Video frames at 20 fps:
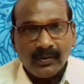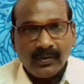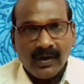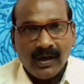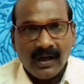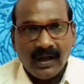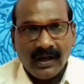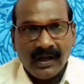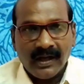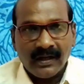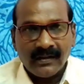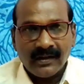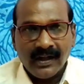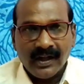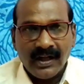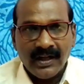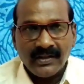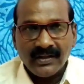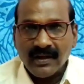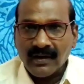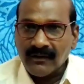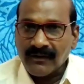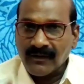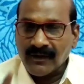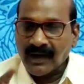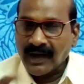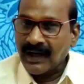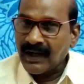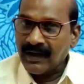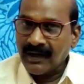to her at the age of
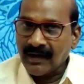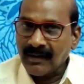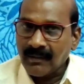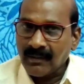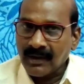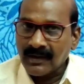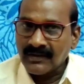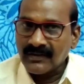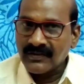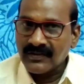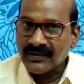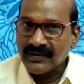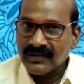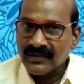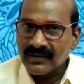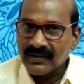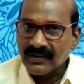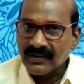19 months?